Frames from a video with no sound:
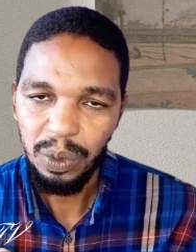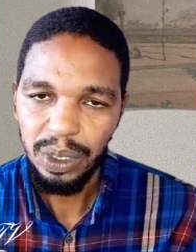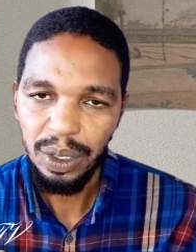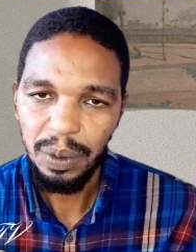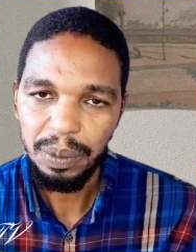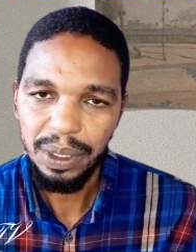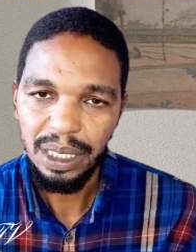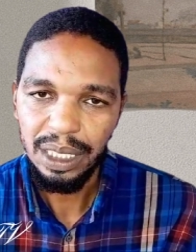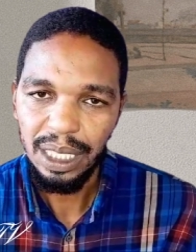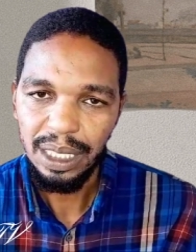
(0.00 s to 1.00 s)

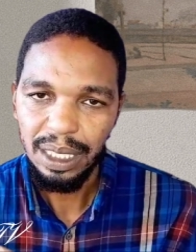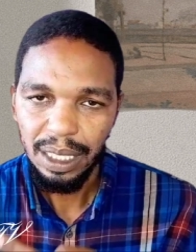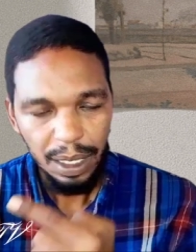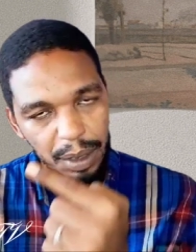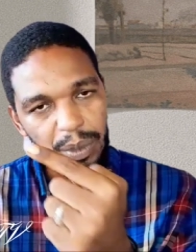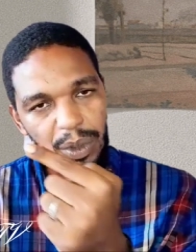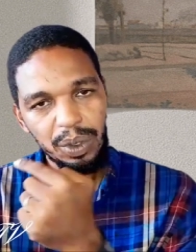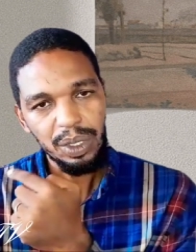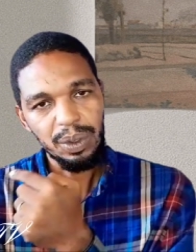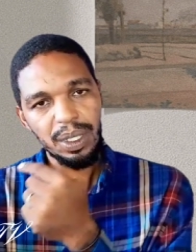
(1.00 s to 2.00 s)
opinion. We don't
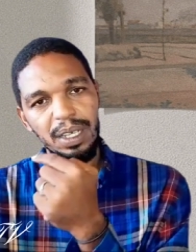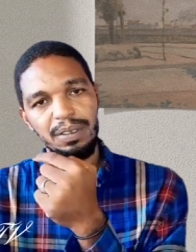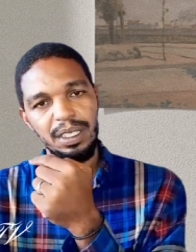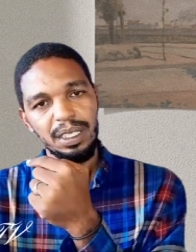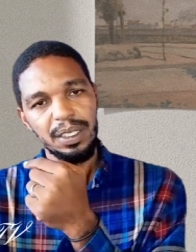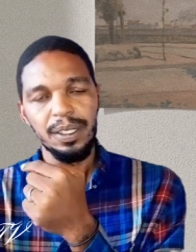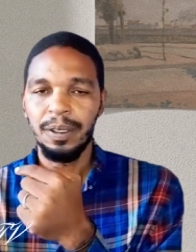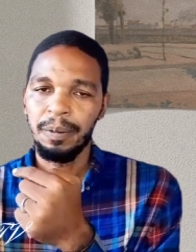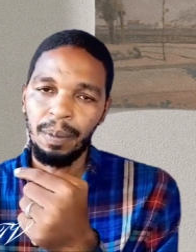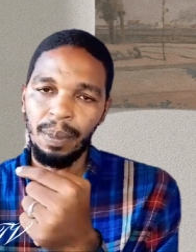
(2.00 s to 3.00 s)
want to
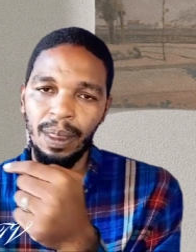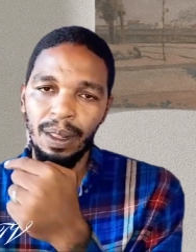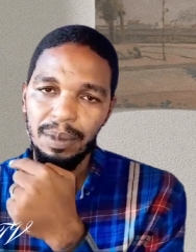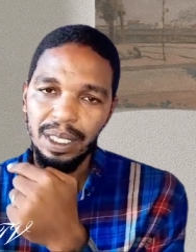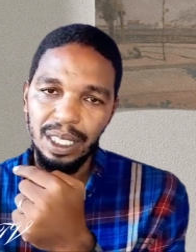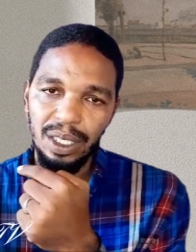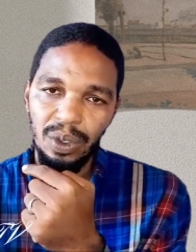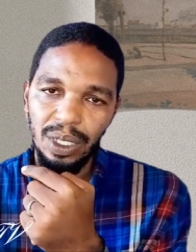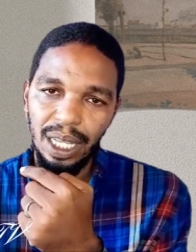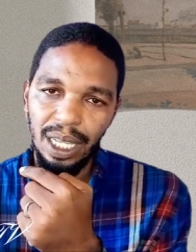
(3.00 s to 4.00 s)
make it look
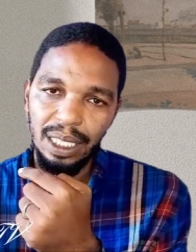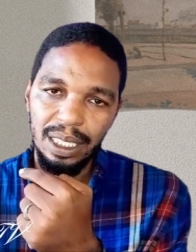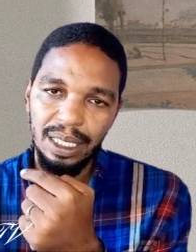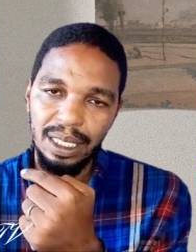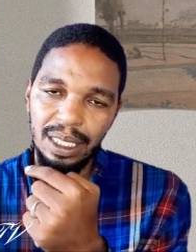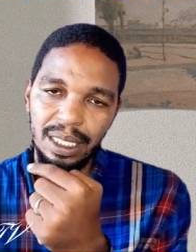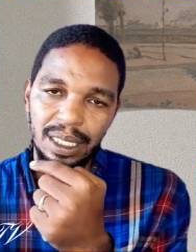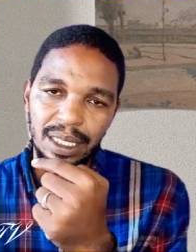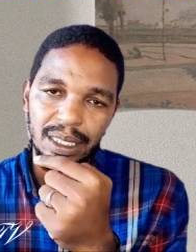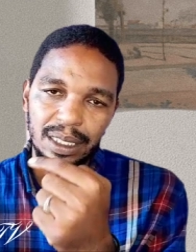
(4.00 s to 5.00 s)
like
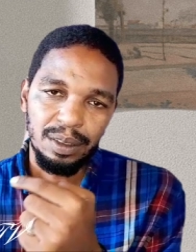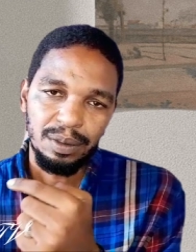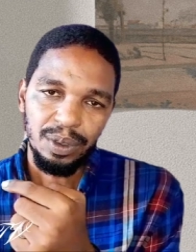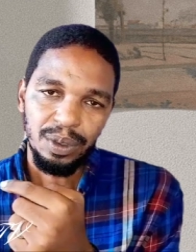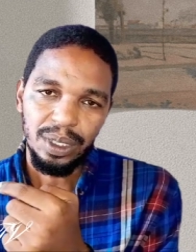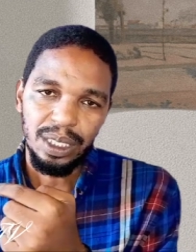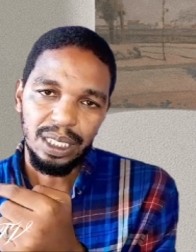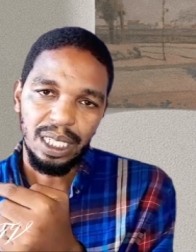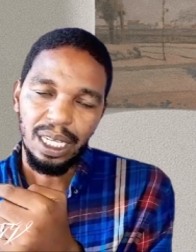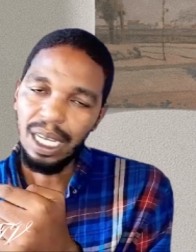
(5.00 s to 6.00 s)
Seaview thing,
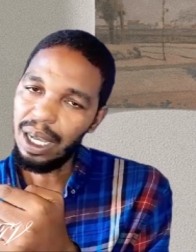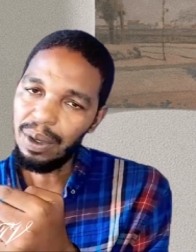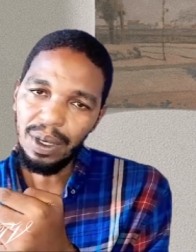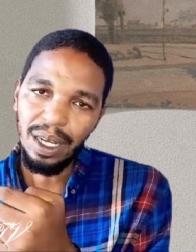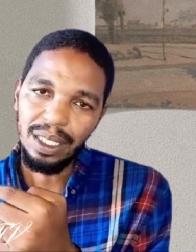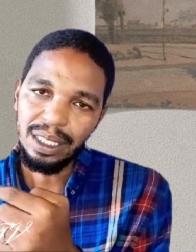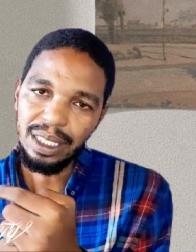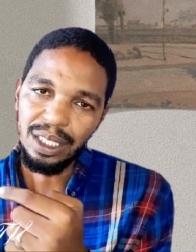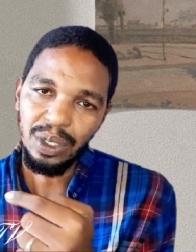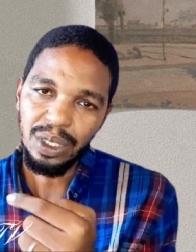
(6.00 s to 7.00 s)
our till it
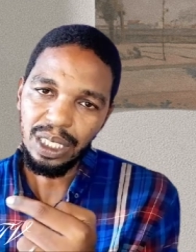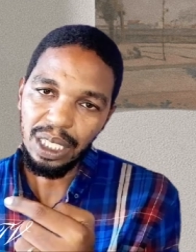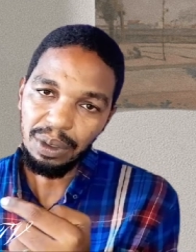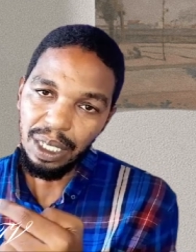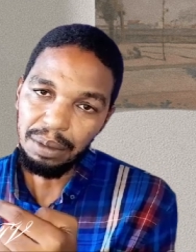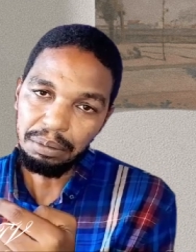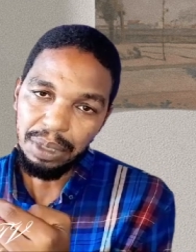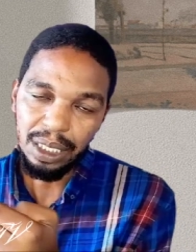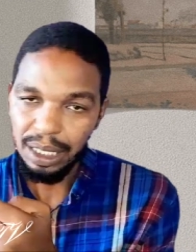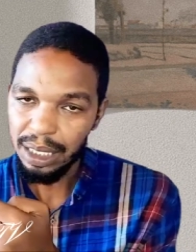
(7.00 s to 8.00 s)
turn now a big
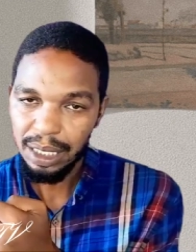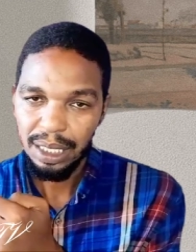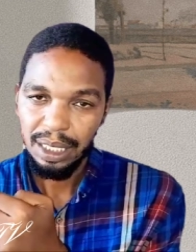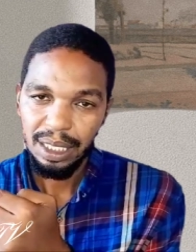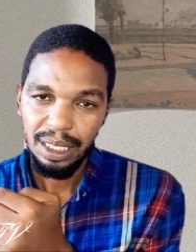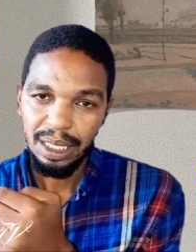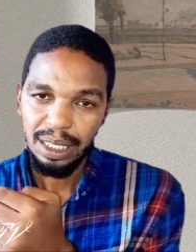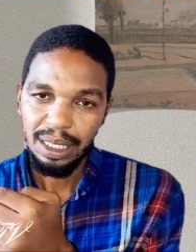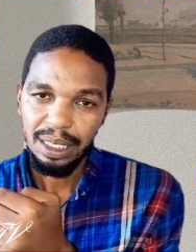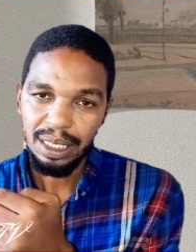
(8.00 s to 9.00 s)

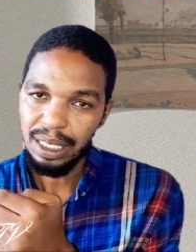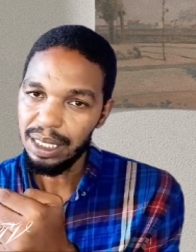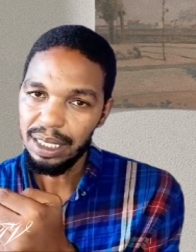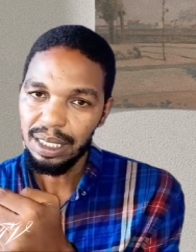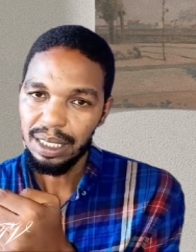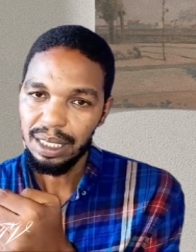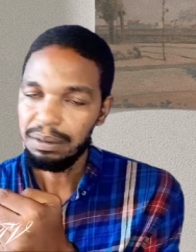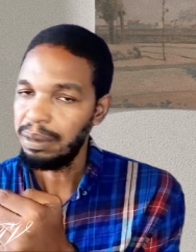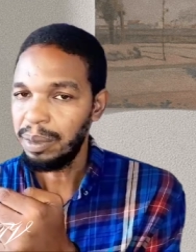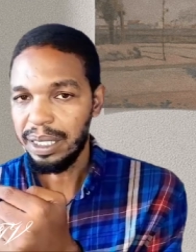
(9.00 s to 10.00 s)
thing.
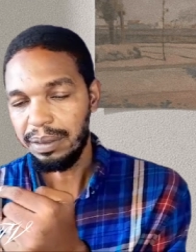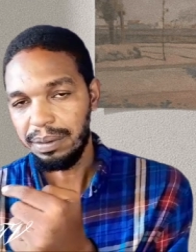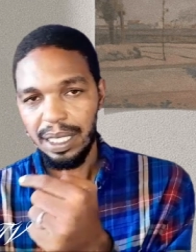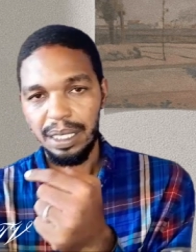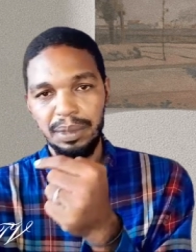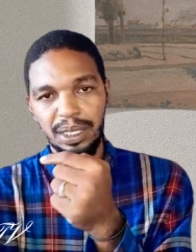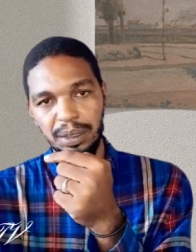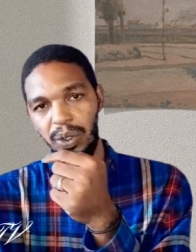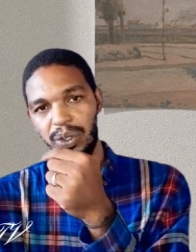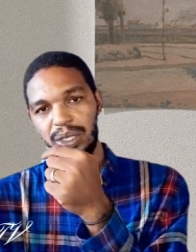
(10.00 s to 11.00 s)
Everybody trying to hear
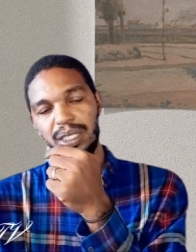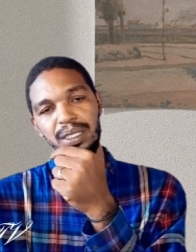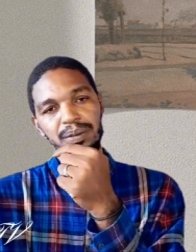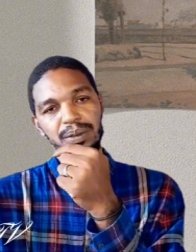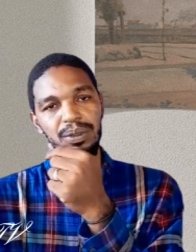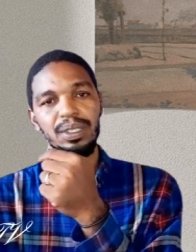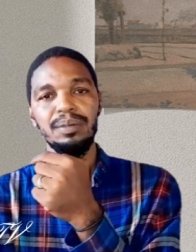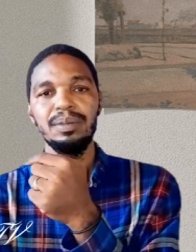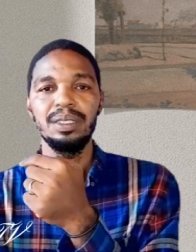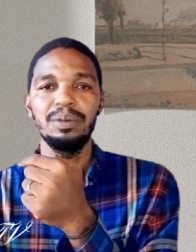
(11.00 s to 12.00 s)
about Seaview, them
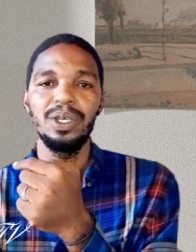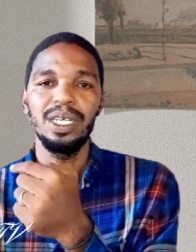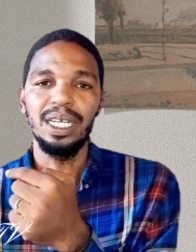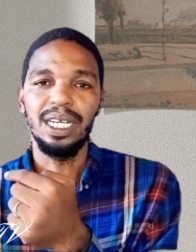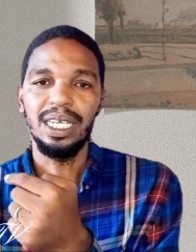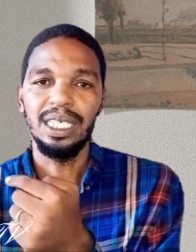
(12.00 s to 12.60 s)
say why?